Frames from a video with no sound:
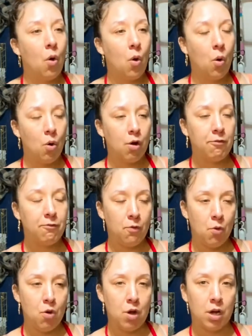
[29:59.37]
or
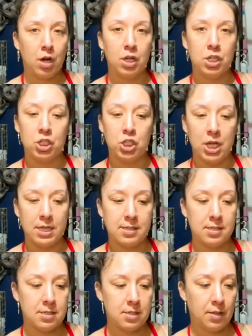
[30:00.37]
for
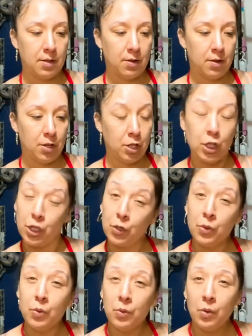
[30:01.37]
just
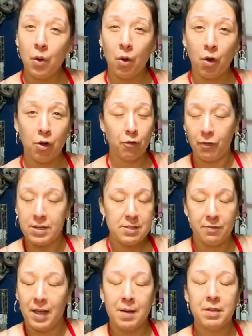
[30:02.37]
you or friends
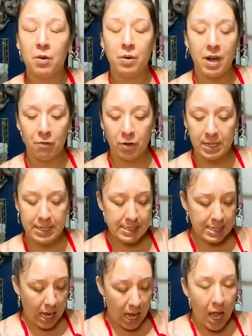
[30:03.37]
and family, whatever it is,
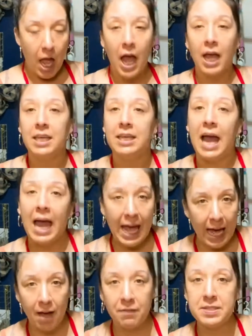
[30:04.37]
you
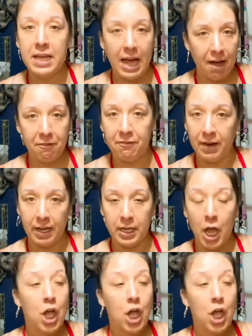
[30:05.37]
have to have fun.